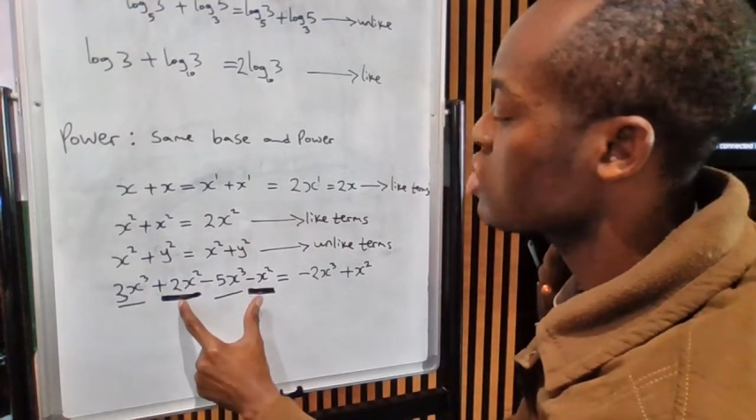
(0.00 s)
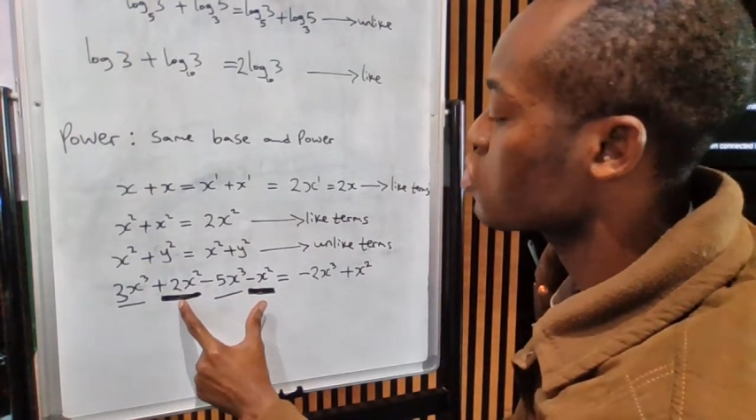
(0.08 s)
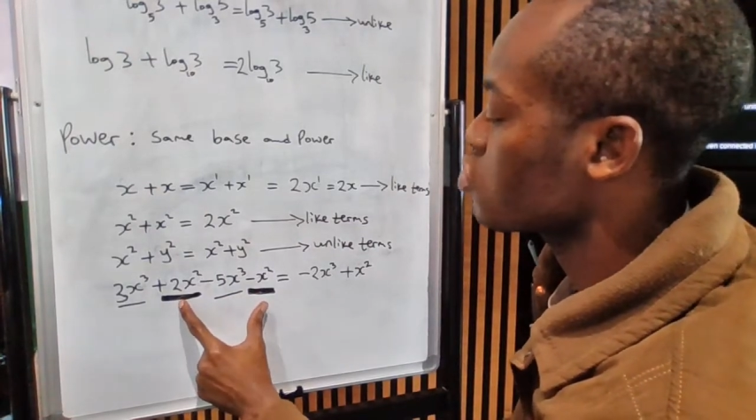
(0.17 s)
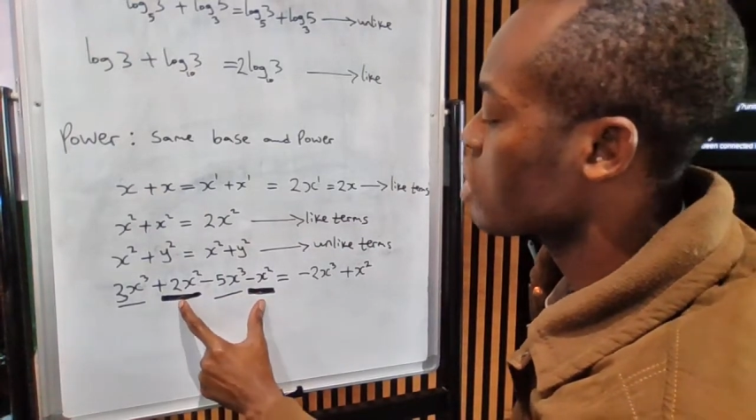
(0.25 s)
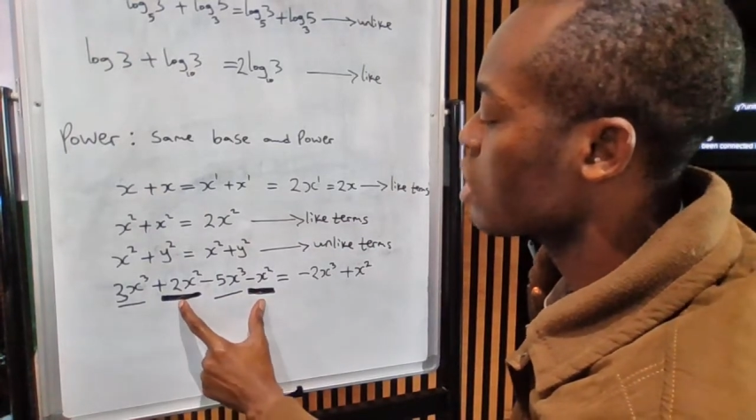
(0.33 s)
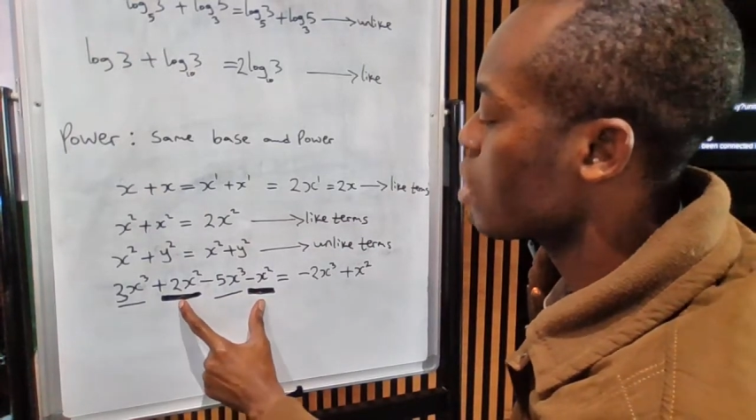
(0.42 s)
this
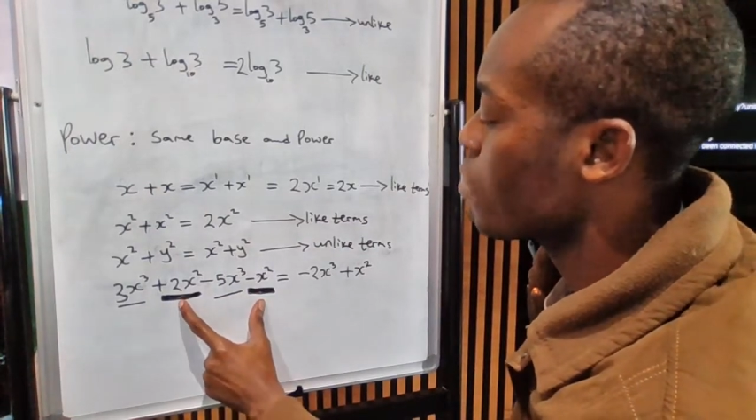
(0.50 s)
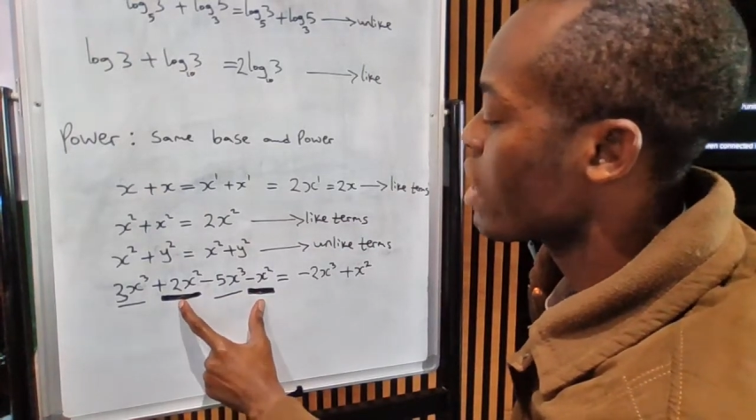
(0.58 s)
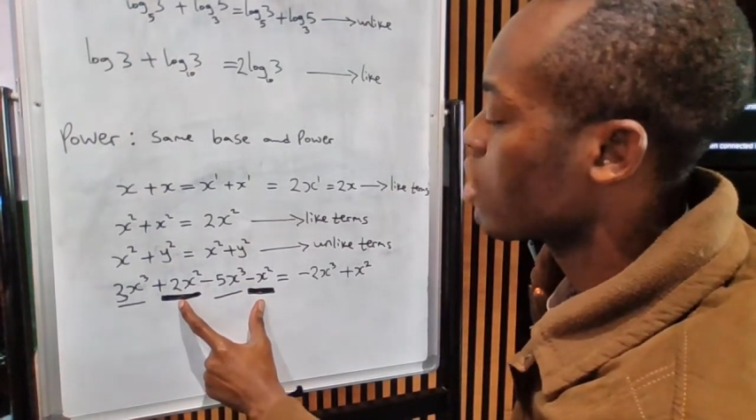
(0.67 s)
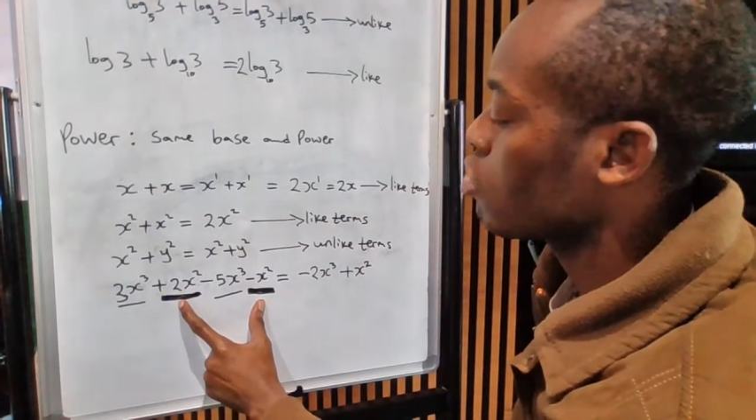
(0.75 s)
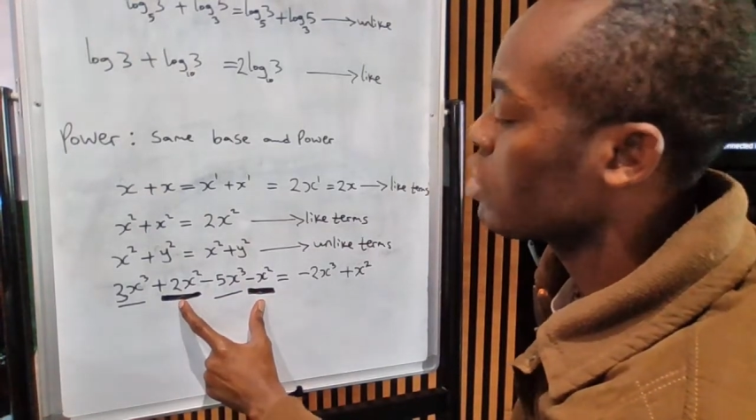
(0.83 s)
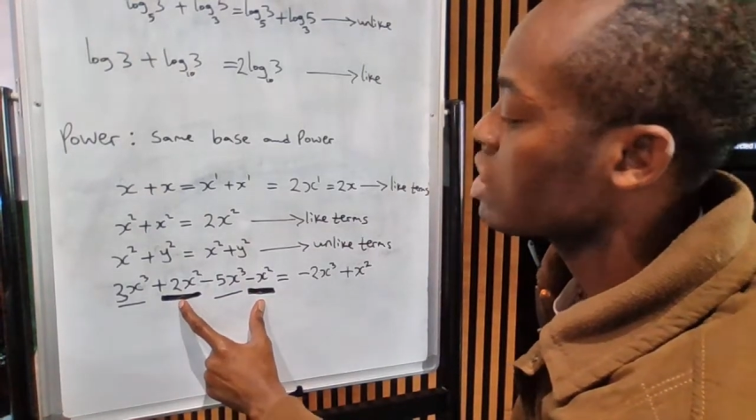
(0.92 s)
together
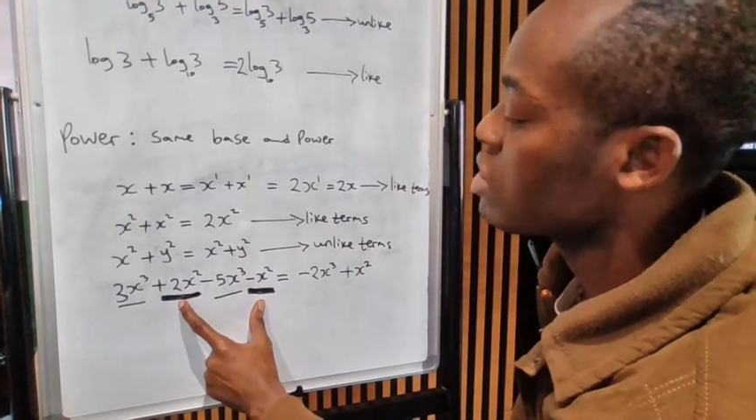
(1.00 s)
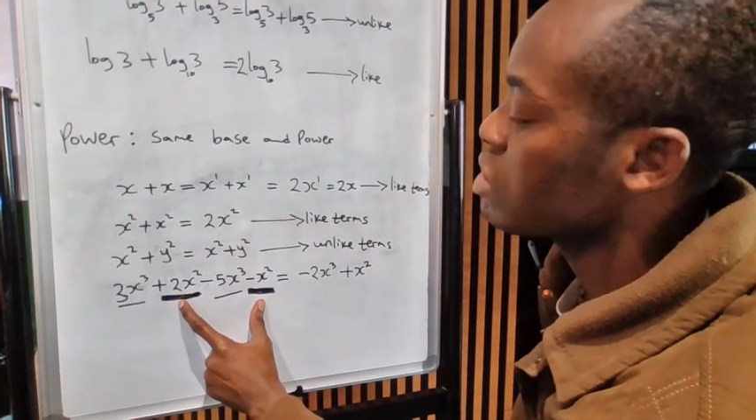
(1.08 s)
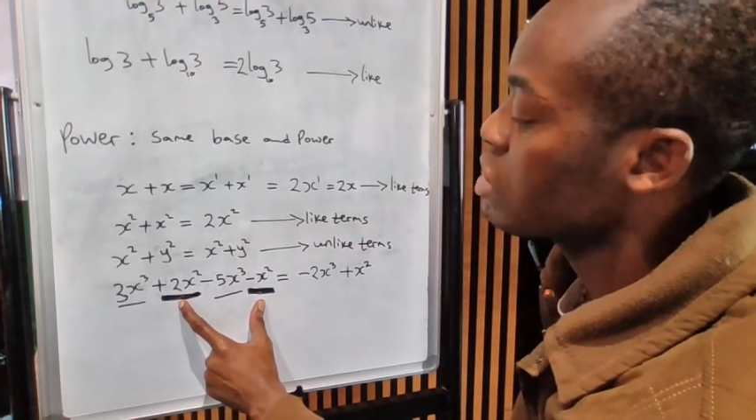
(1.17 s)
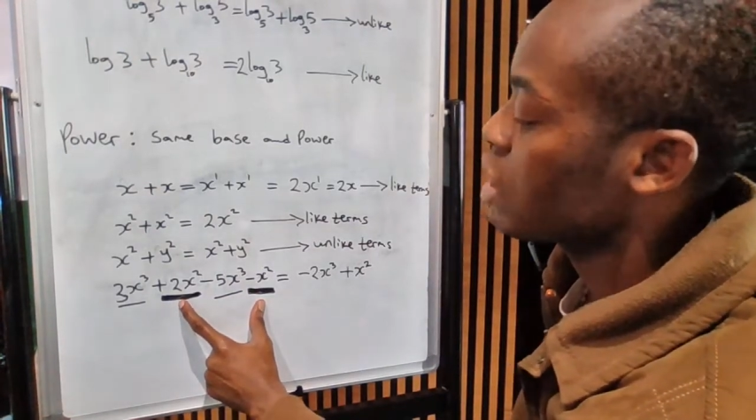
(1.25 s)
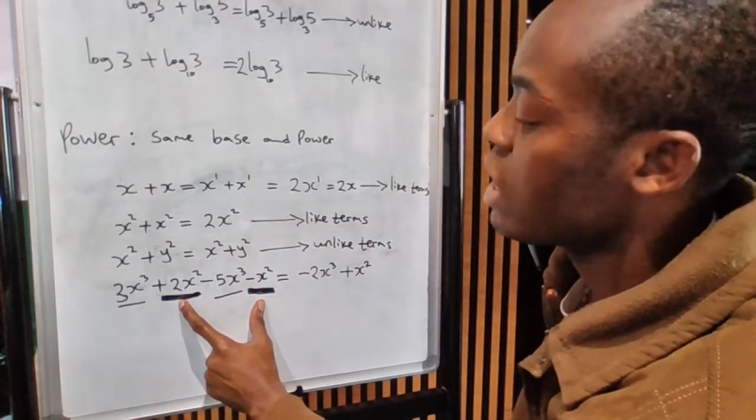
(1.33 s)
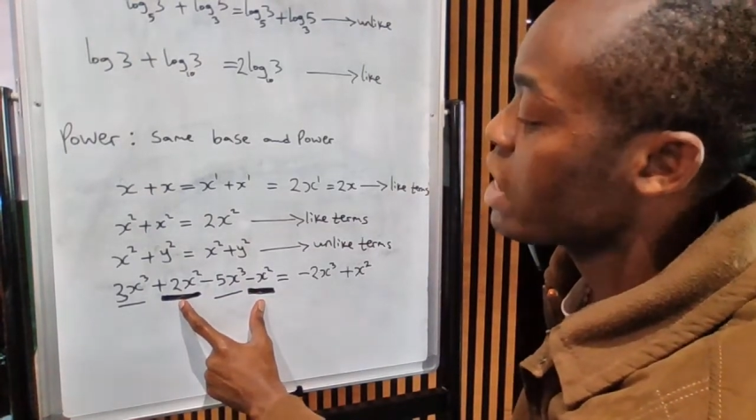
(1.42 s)
by
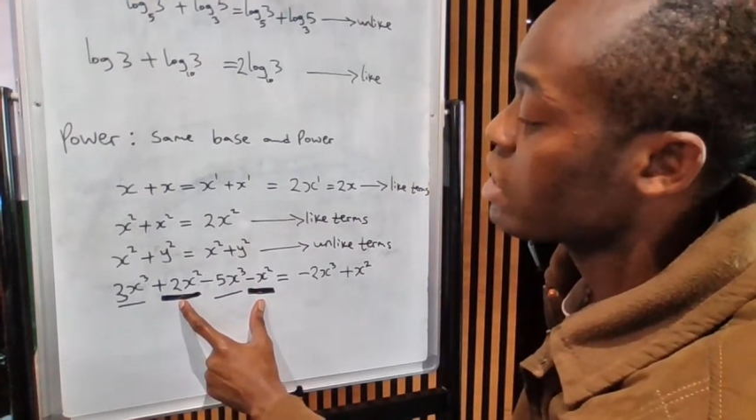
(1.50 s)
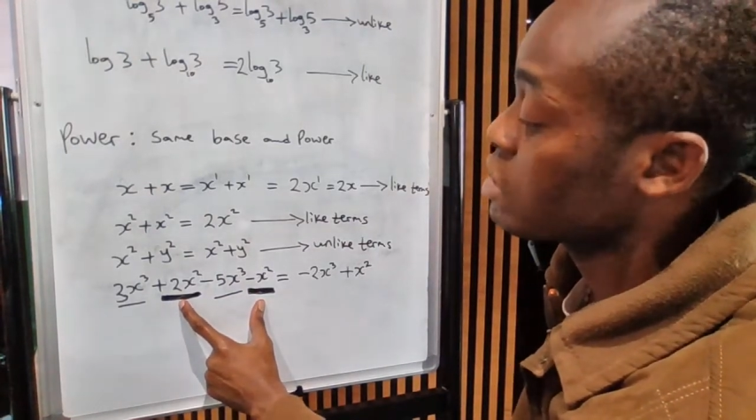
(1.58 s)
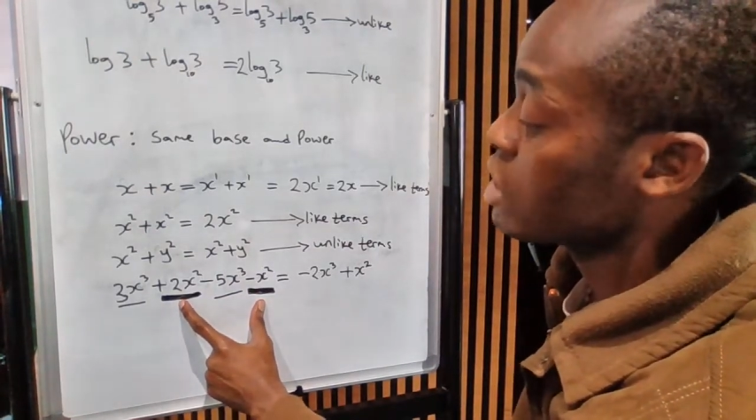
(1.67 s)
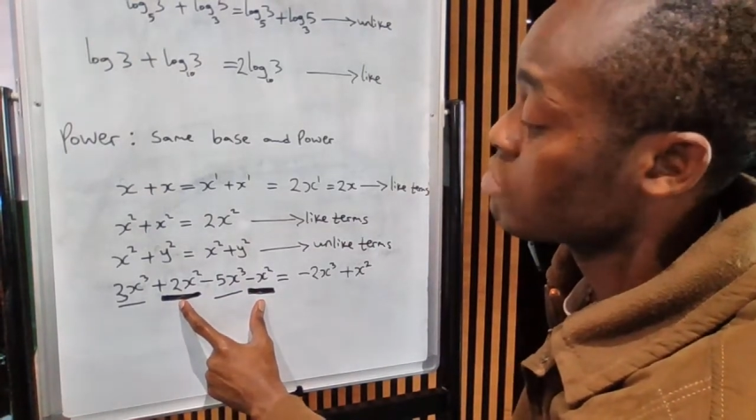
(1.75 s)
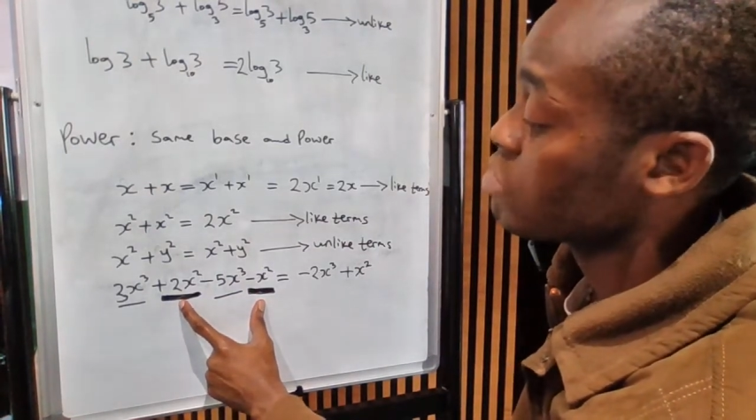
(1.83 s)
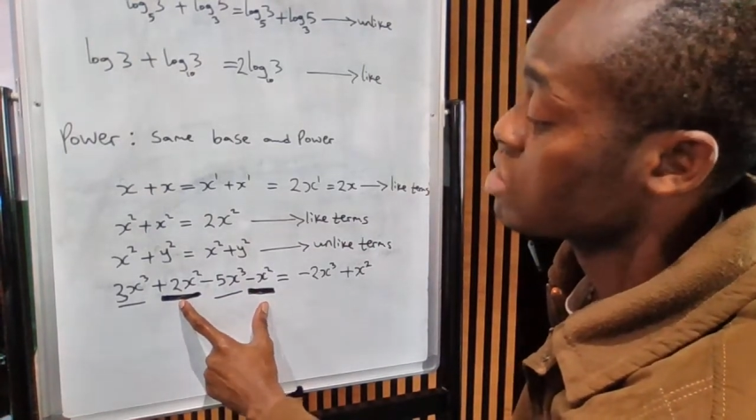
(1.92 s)
collecting the like
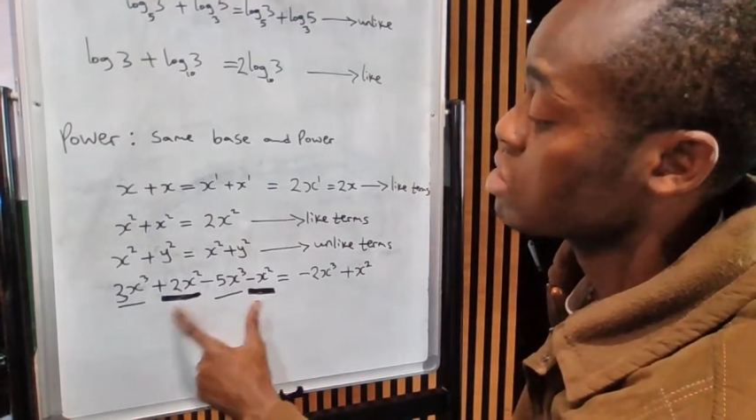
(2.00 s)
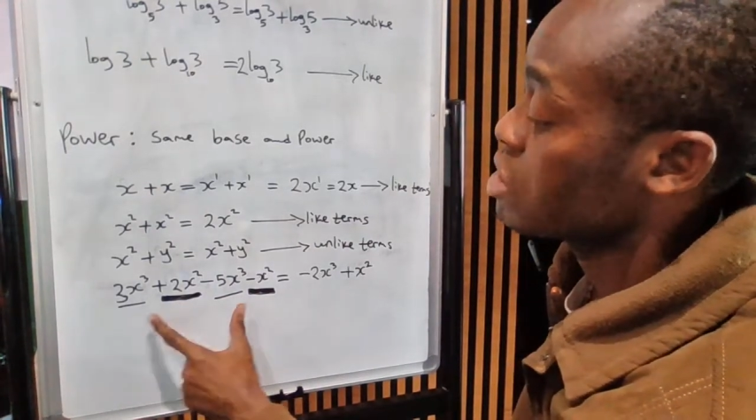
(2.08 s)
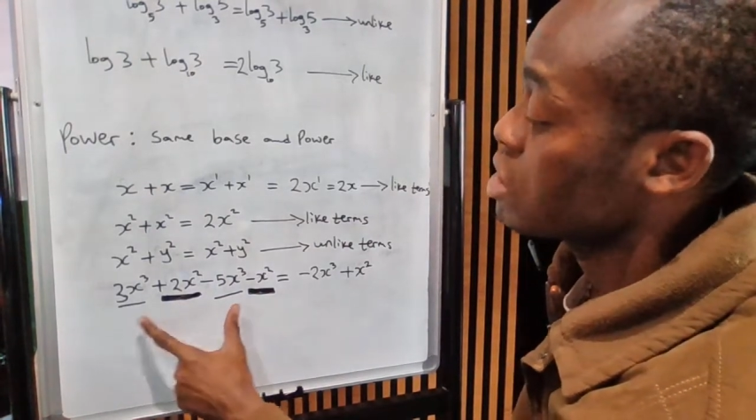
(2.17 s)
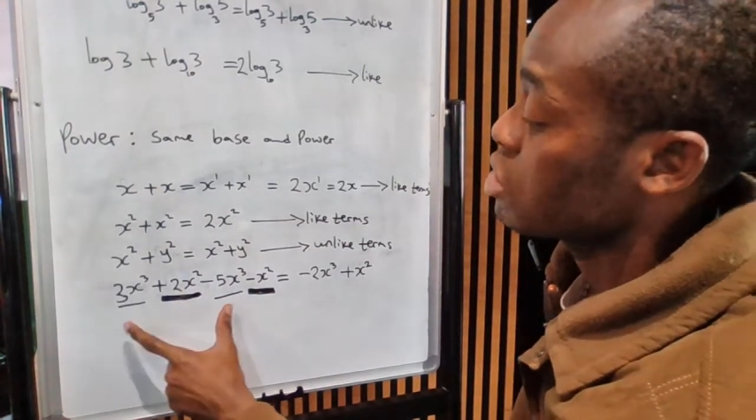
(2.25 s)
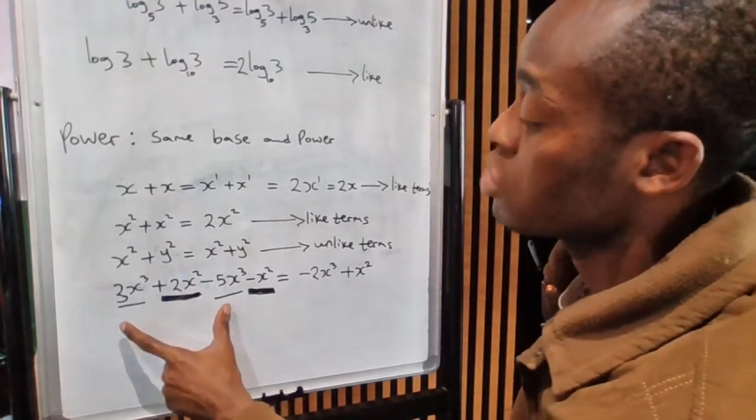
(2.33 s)
terms.